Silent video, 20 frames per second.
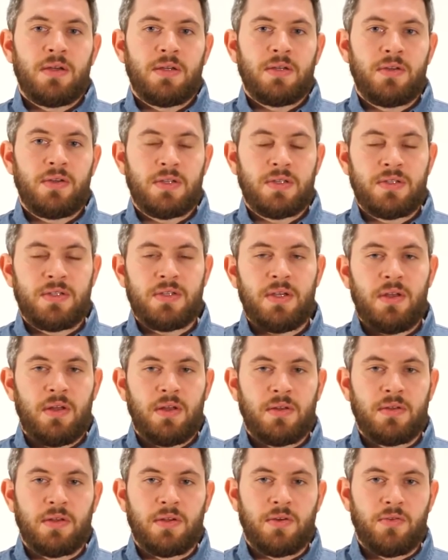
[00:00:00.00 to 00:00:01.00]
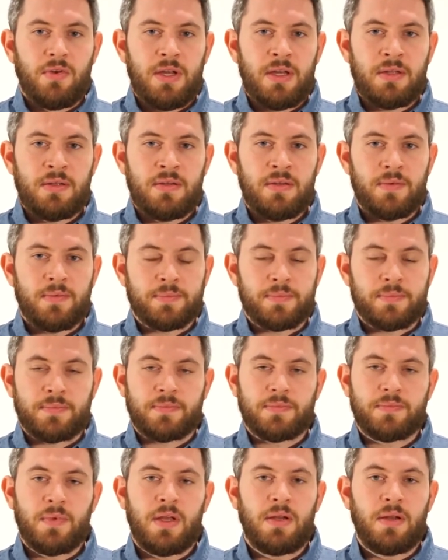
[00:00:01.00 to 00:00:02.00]
You can see the grid,
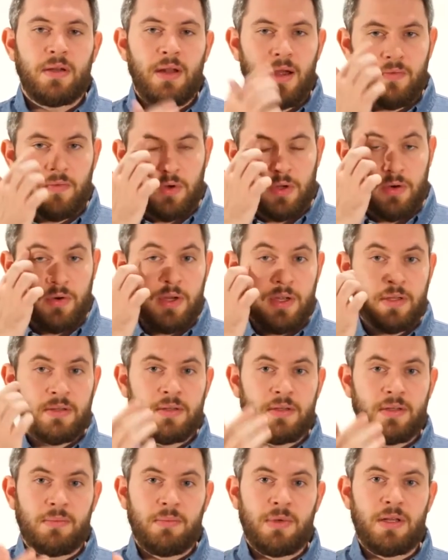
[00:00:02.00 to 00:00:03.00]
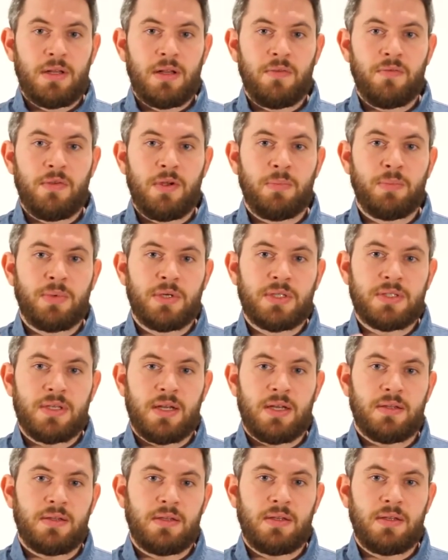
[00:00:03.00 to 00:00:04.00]
and in every grid in the middle we are
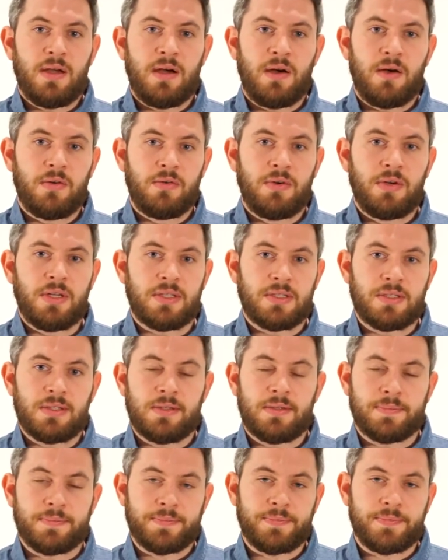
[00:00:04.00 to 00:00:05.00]
presenting our Rixel.